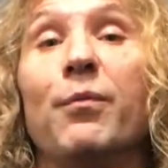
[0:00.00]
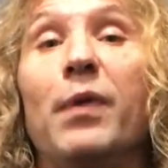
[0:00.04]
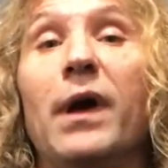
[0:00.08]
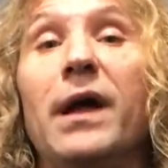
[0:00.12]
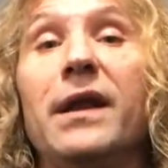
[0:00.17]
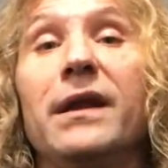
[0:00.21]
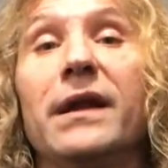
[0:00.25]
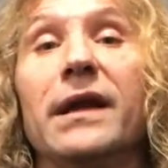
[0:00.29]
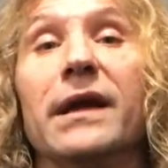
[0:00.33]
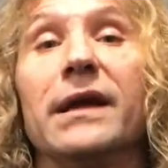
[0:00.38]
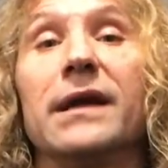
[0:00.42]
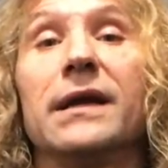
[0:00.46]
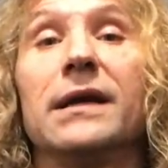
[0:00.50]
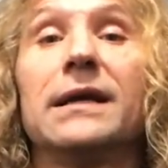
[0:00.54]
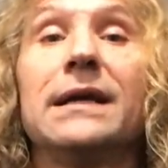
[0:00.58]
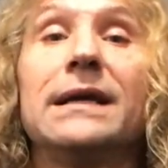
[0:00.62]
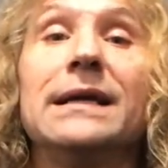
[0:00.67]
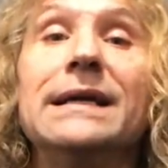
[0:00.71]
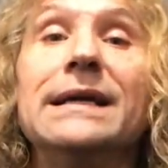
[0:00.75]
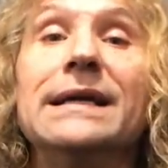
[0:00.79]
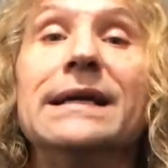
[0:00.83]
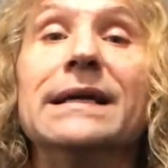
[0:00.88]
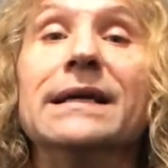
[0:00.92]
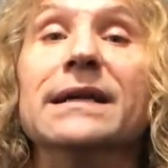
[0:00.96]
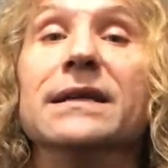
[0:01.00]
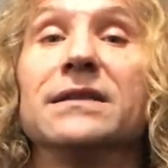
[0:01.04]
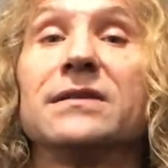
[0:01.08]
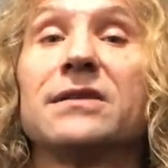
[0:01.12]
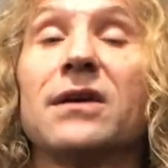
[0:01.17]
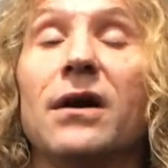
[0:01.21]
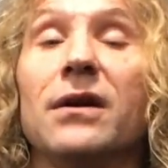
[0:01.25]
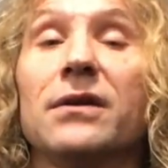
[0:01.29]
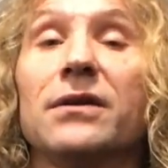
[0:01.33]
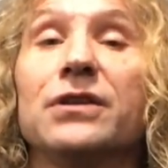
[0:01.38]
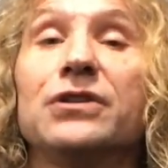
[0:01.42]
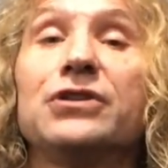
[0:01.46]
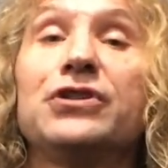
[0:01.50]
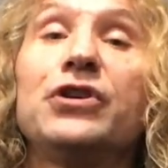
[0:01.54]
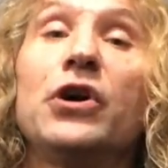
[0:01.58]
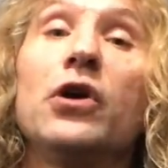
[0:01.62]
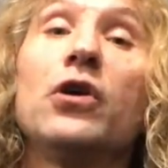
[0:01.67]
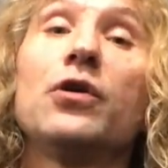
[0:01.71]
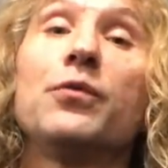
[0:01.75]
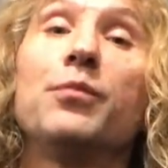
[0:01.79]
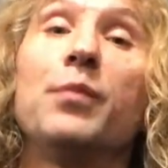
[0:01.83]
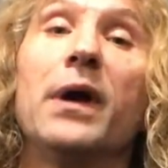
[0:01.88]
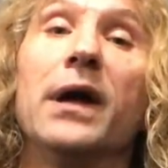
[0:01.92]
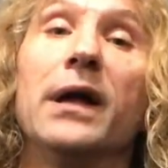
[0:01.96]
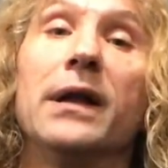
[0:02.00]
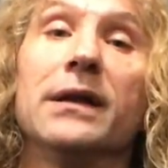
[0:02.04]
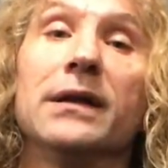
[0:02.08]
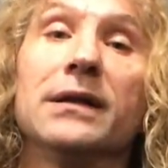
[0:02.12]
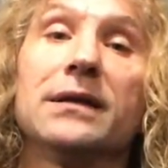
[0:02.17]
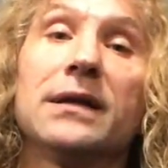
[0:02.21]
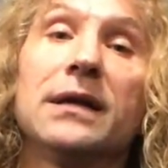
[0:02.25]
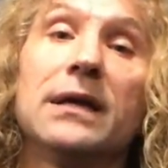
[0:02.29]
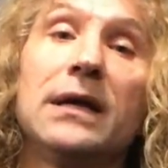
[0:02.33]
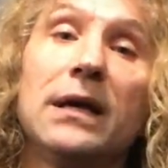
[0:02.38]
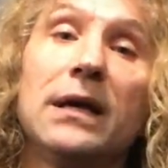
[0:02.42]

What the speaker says: bending is called the choke bend,